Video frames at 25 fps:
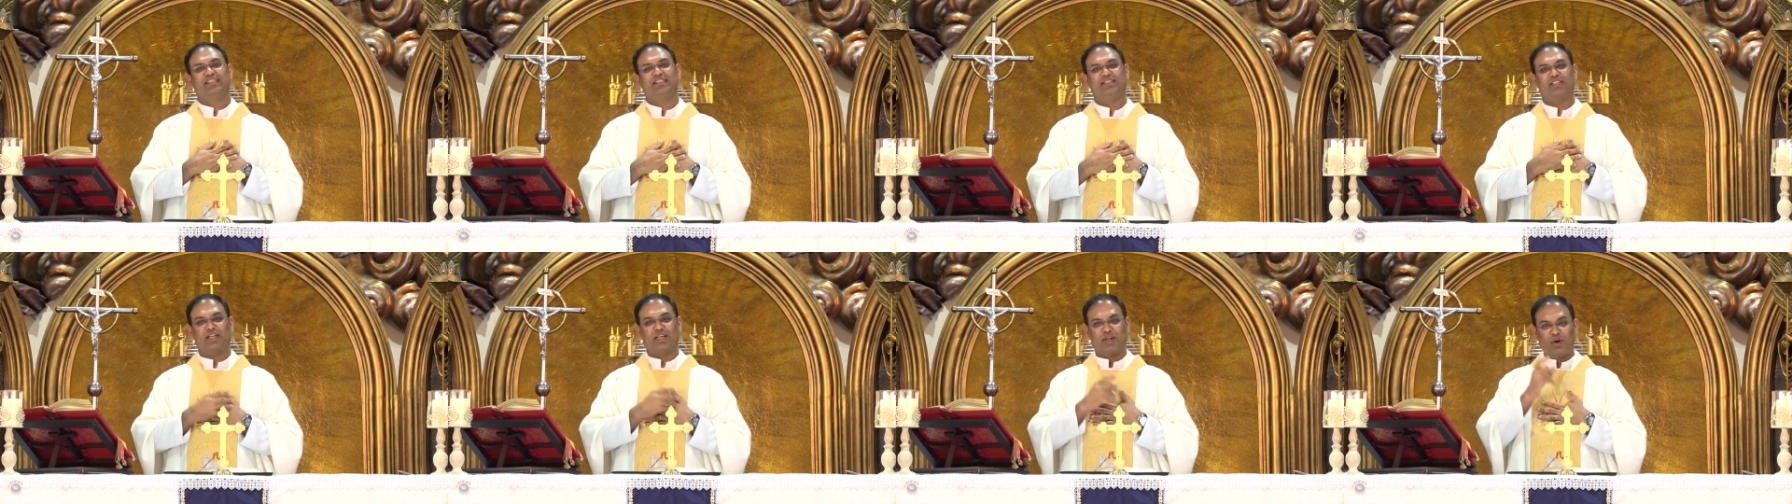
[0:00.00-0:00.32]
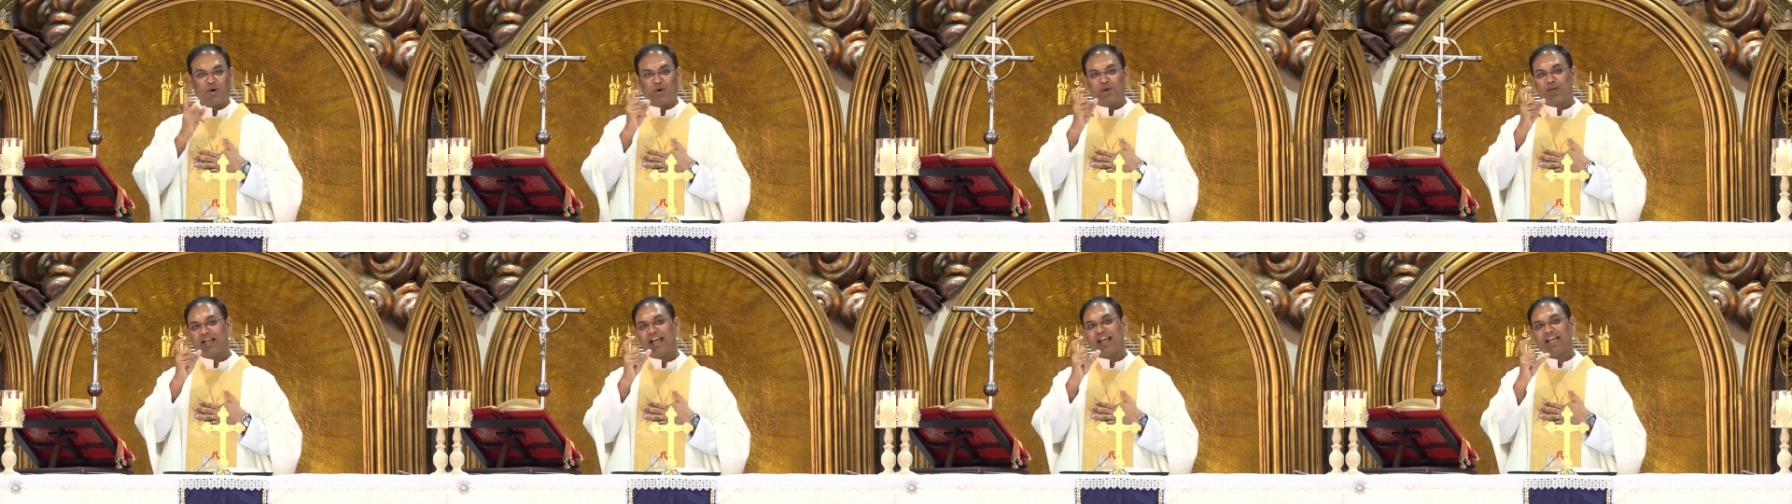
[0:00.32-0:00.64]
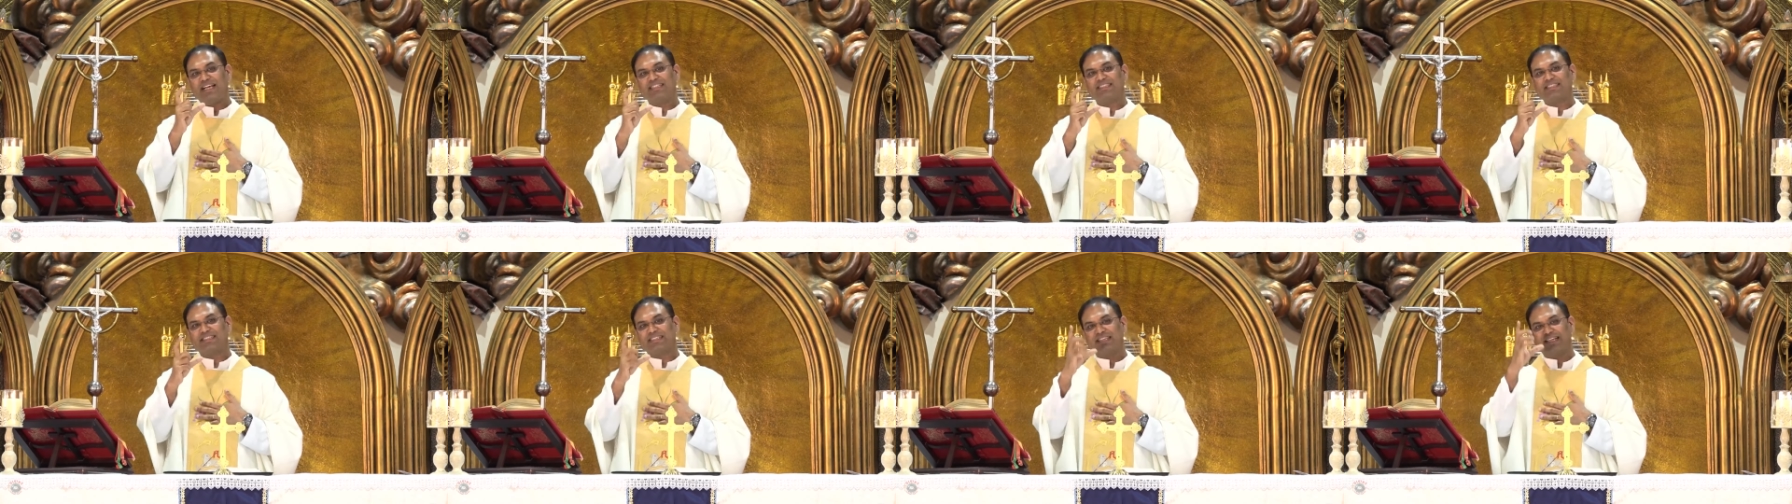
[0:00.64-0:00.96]
The Lord
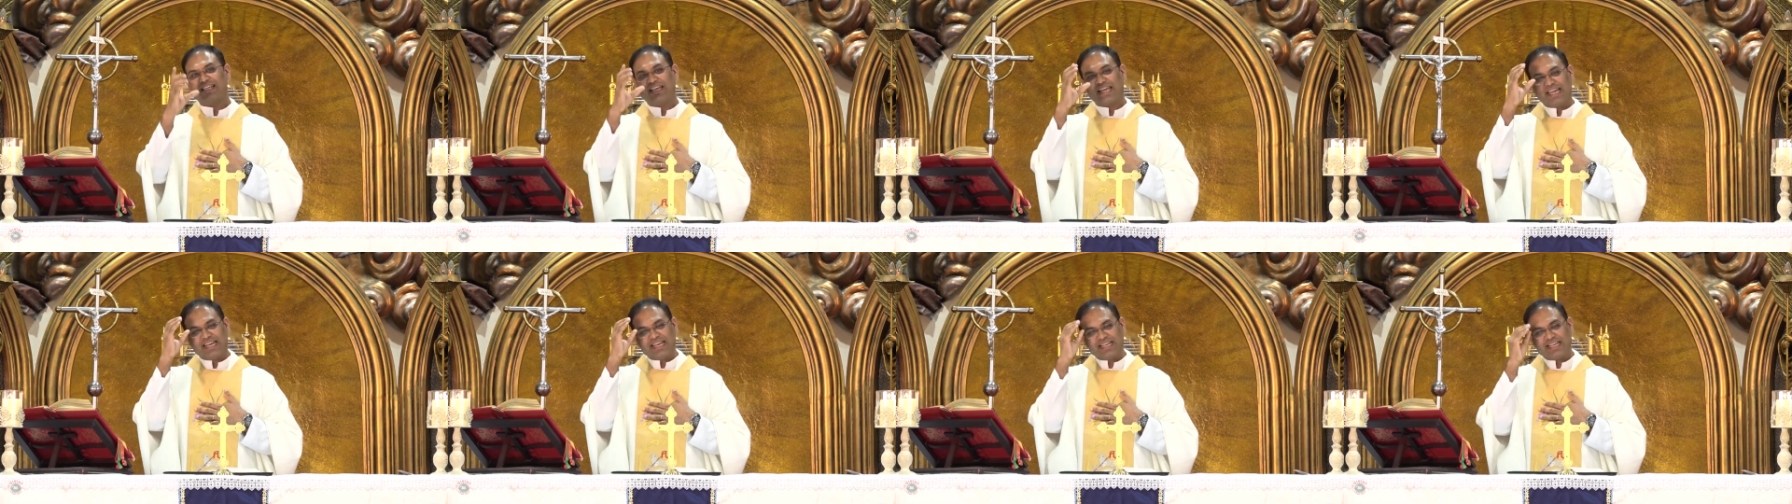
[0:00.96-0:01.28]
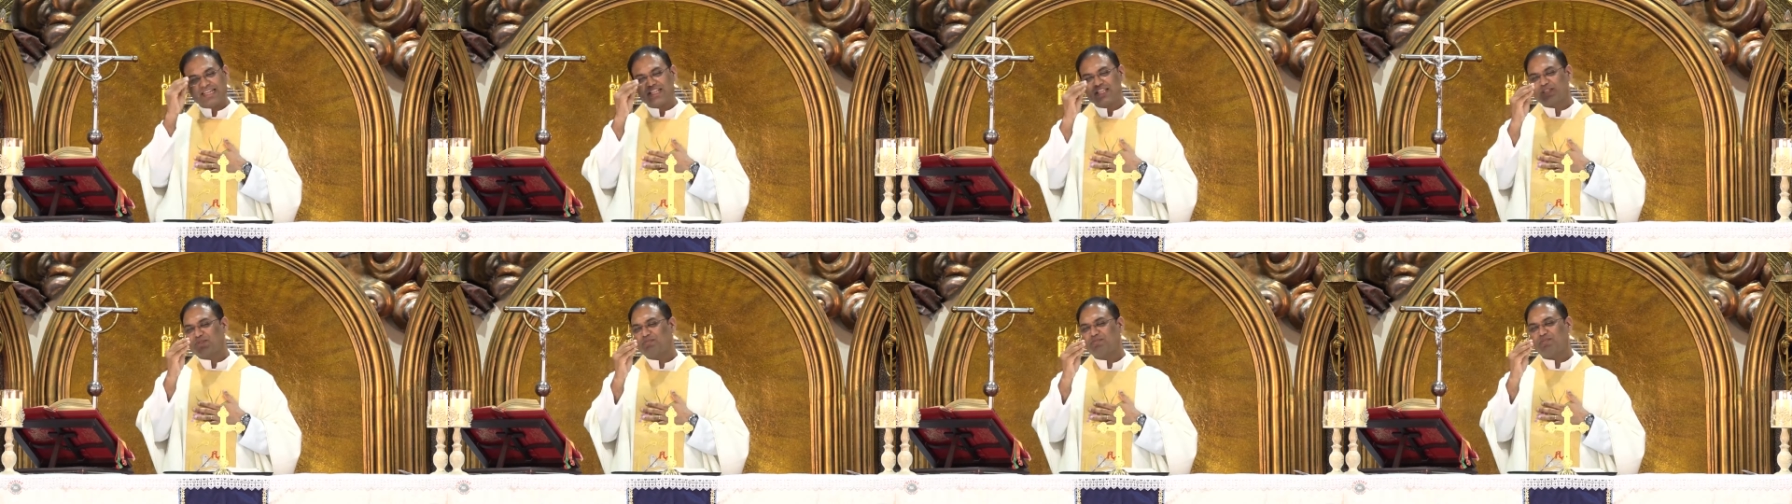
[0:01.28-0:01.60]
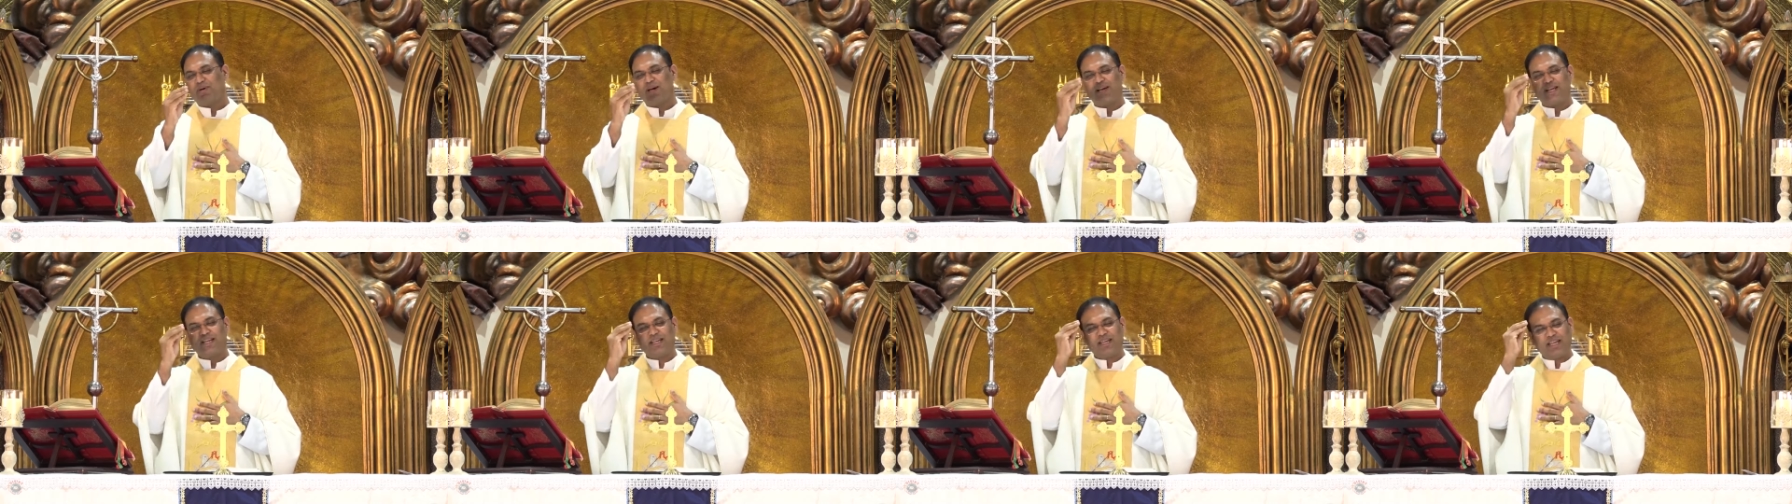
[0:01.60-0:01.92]
has in his
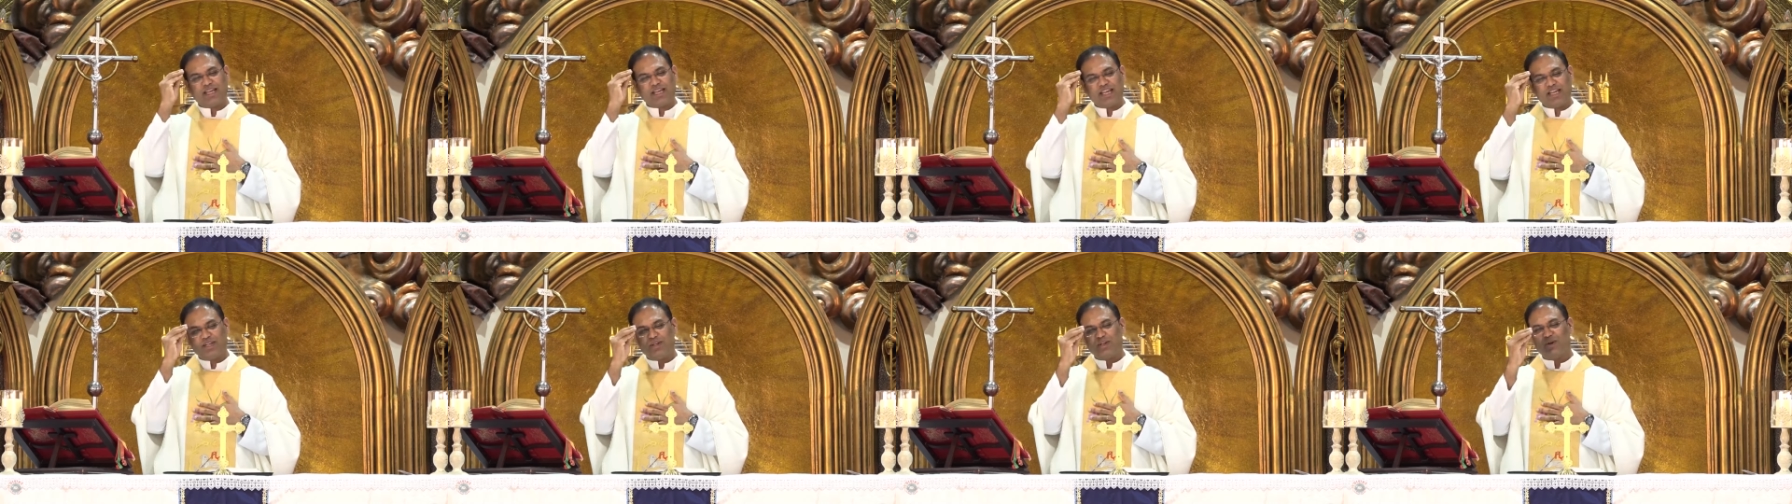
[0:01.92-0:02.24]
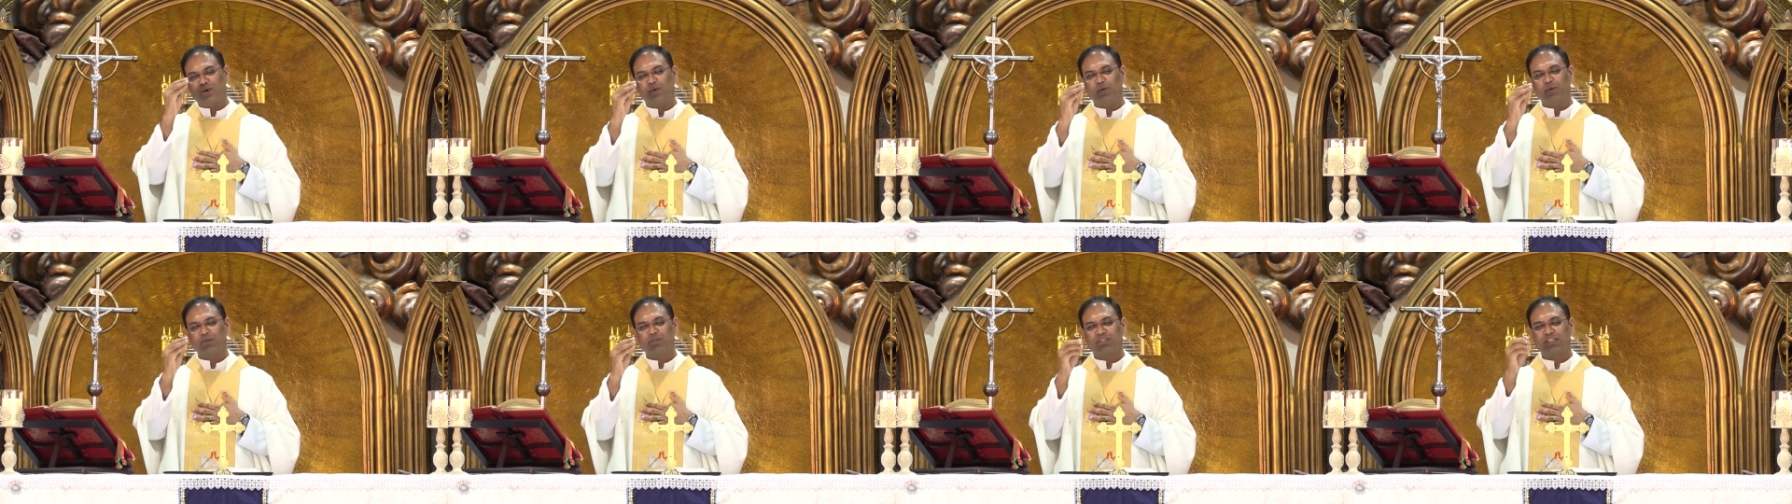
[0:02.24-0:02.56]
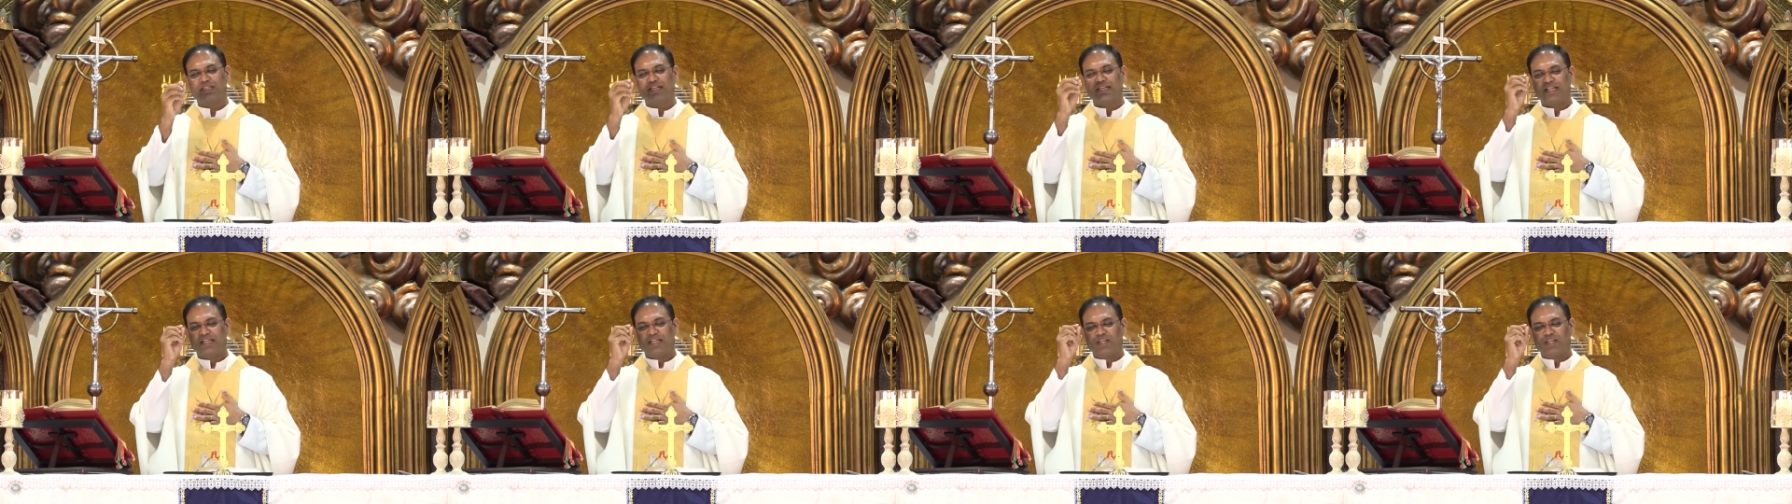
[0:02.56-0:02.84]
mind, he knows